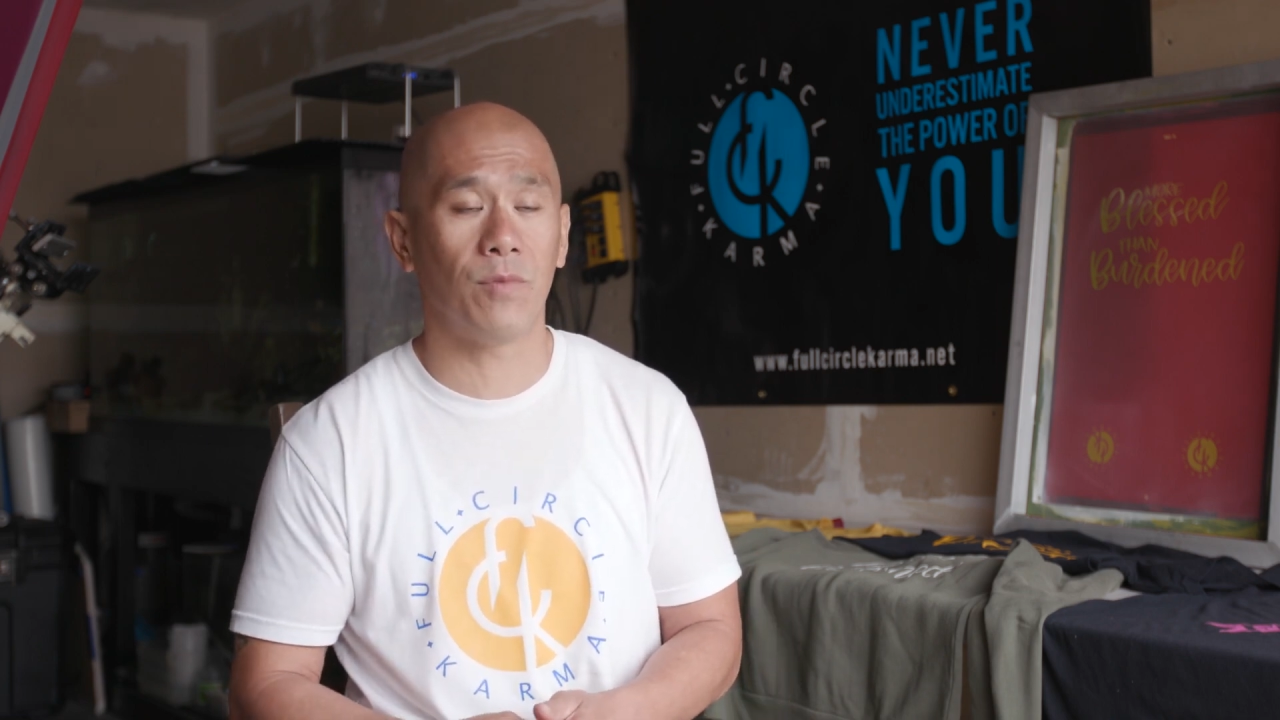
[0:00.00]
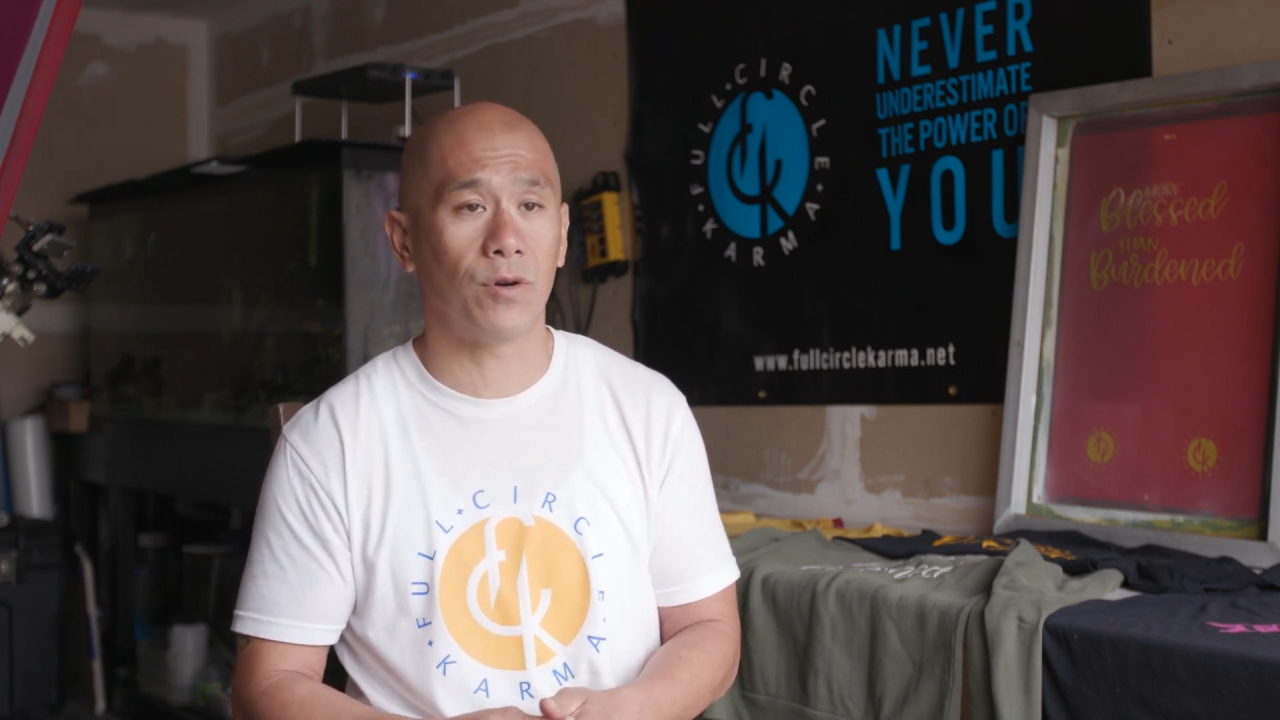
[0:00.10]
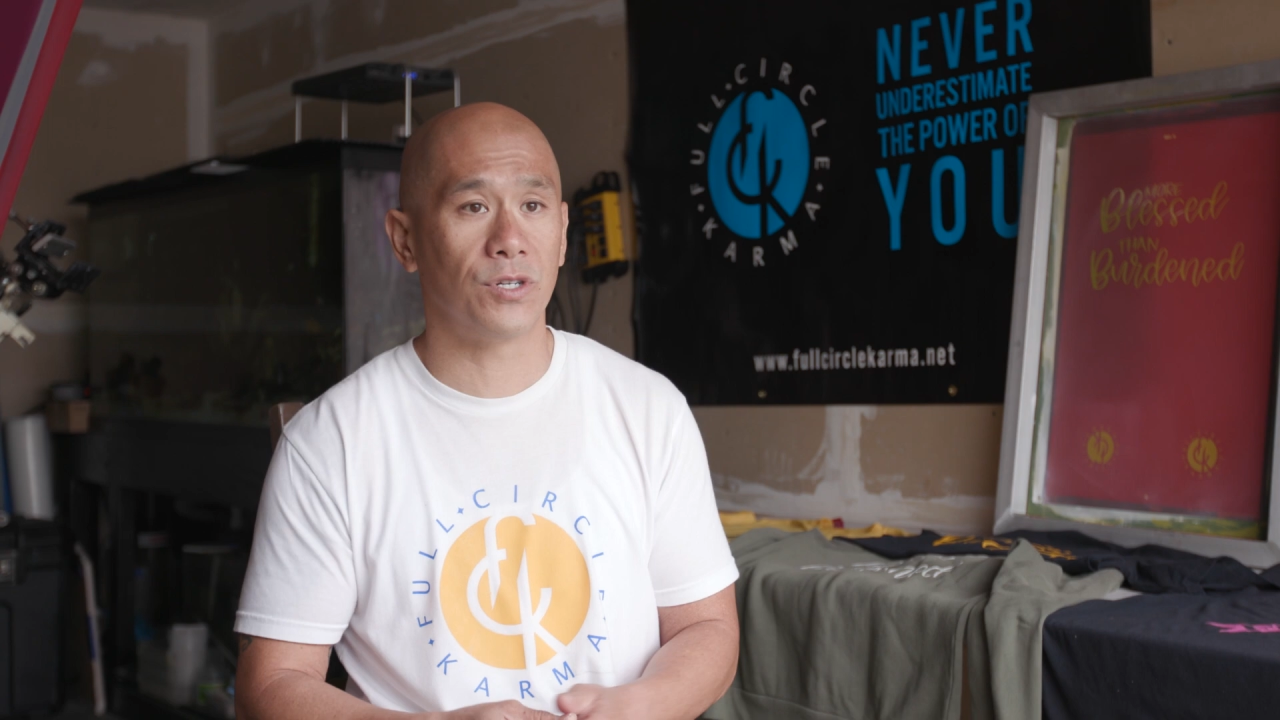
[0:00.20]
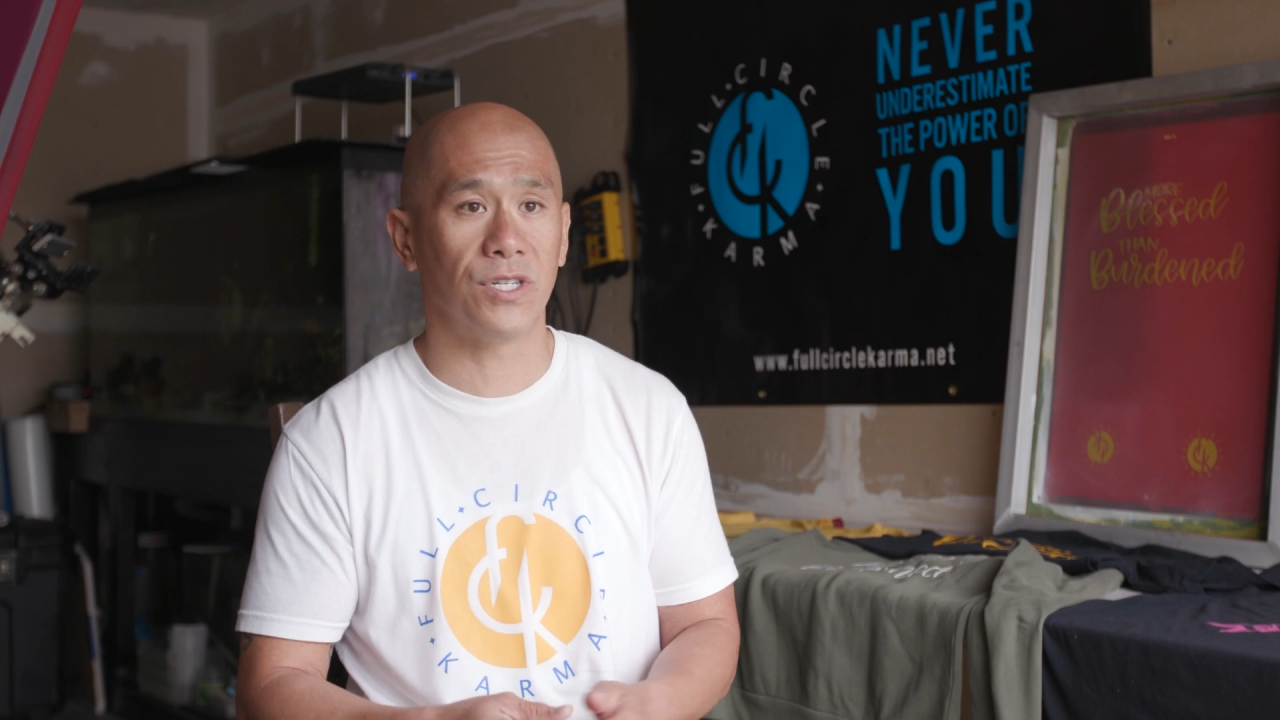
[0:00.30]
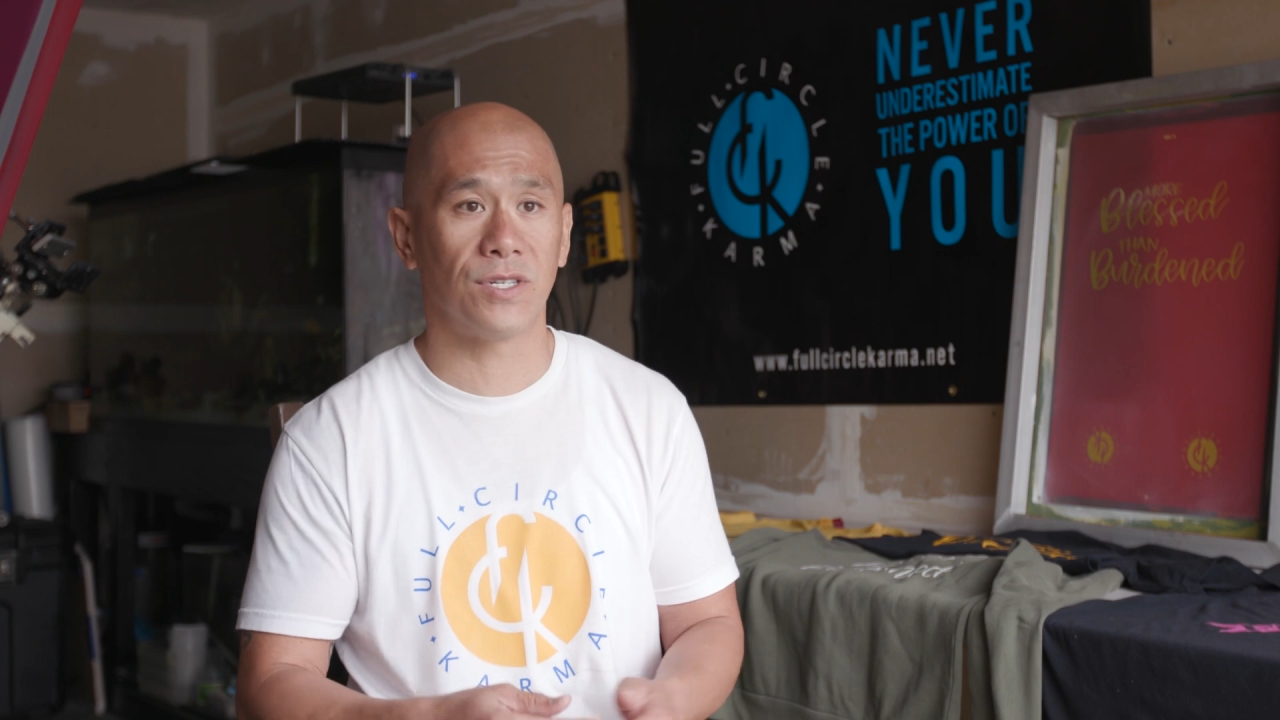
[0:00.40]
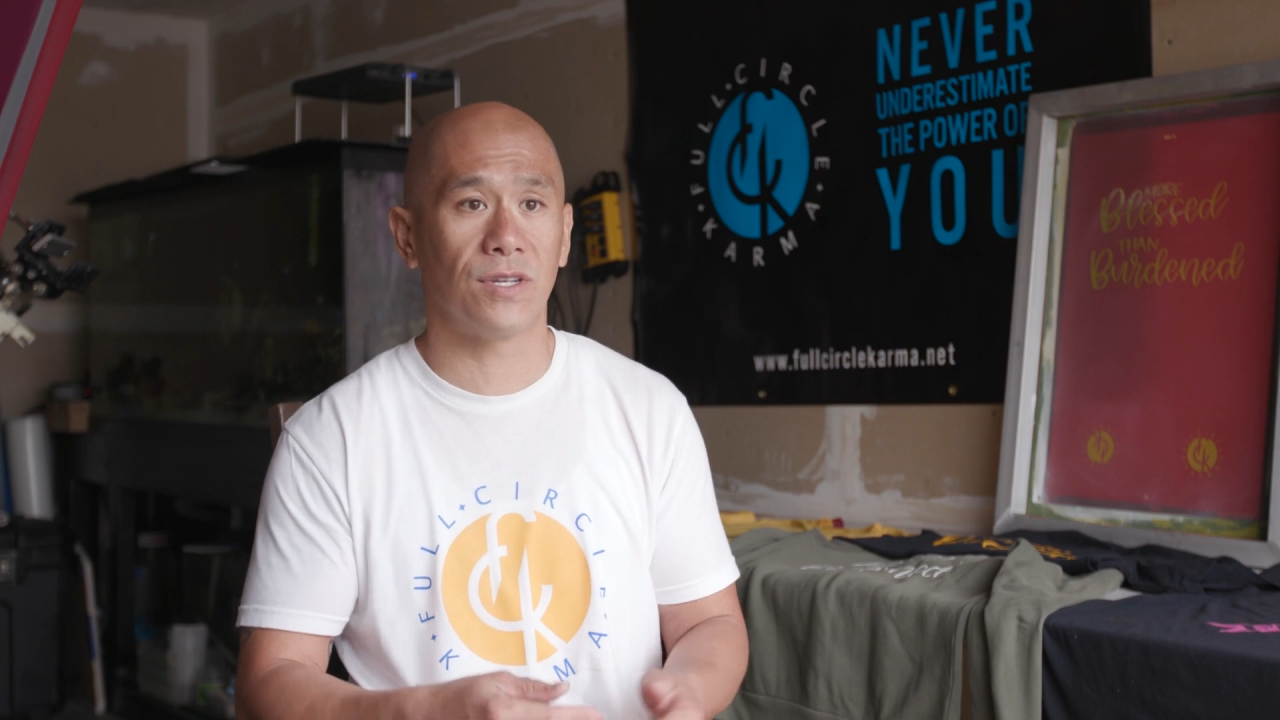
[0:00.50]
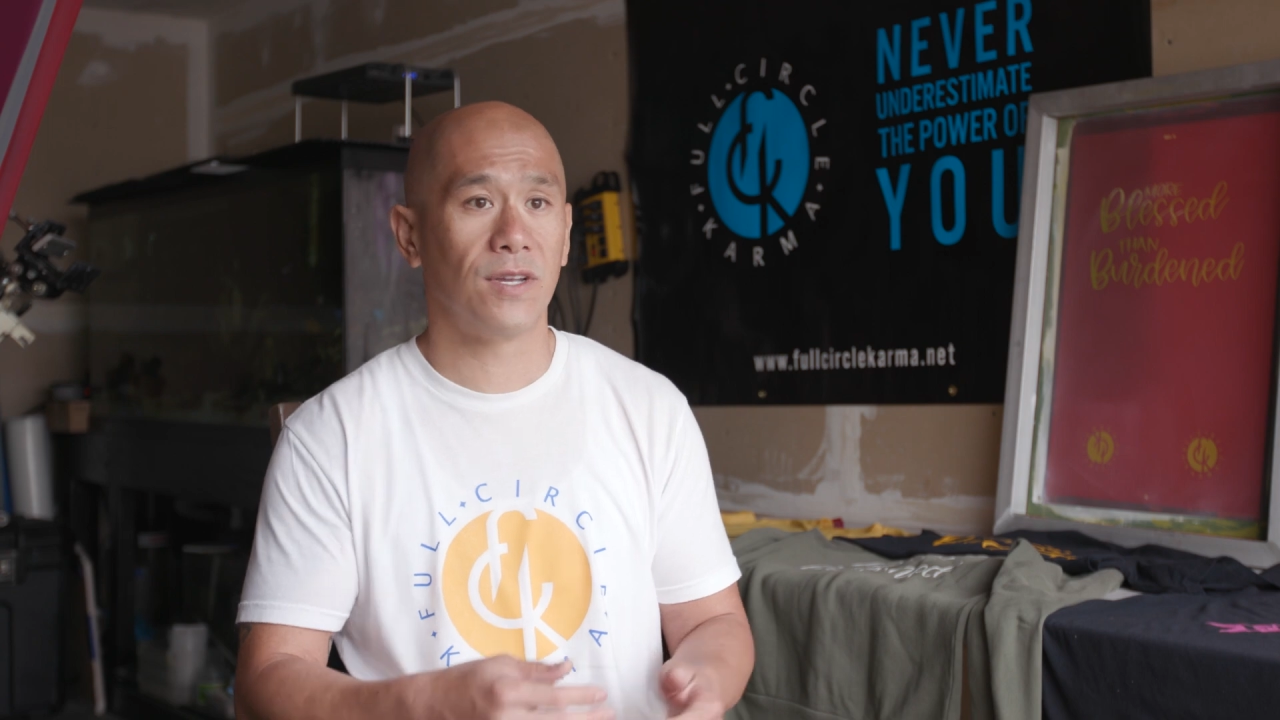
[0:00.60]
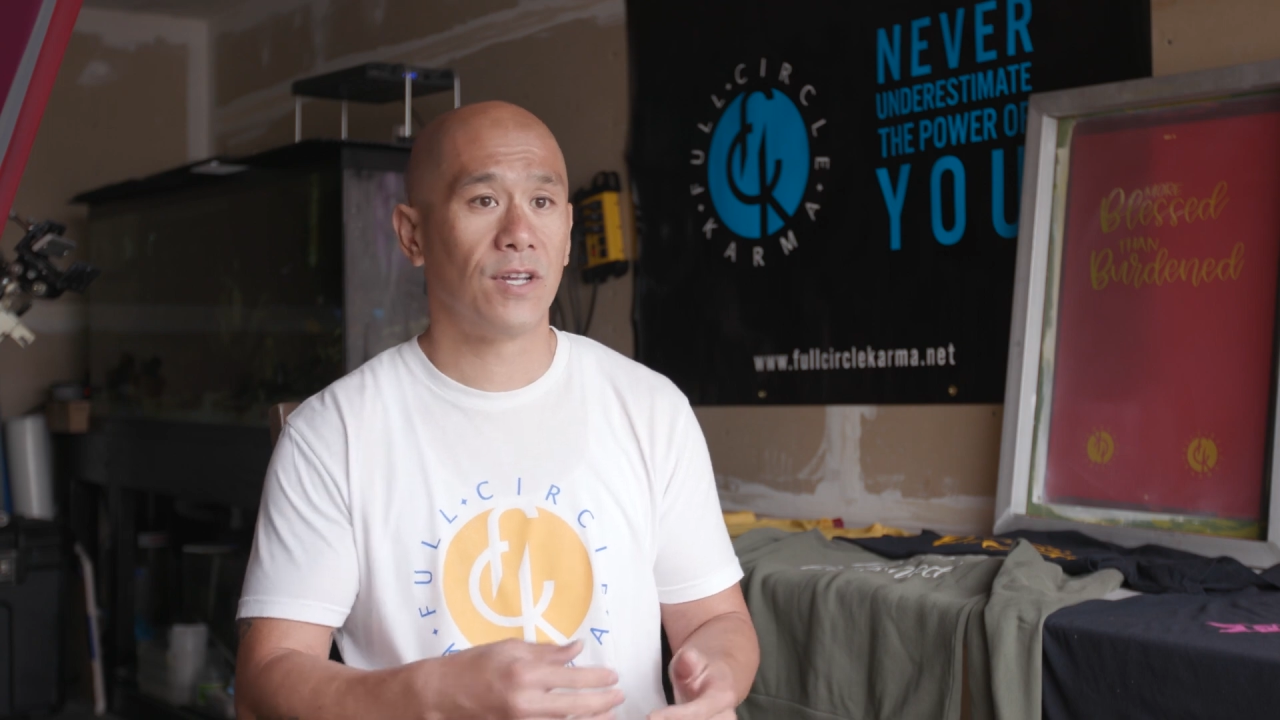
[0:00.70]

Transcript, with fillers: or just